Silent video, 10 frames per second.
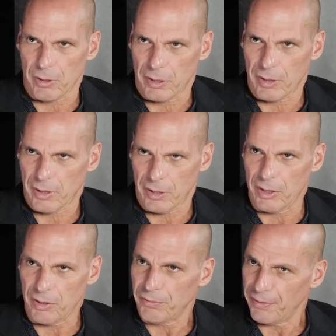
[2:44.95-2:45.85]
This
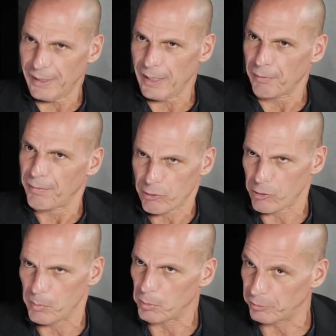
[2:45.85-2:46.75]
is a very
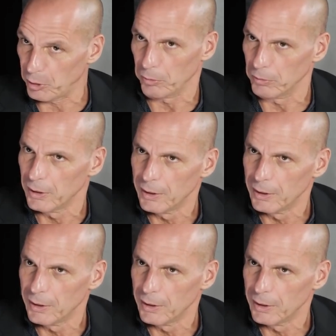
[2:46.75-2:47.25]
unfashionable view.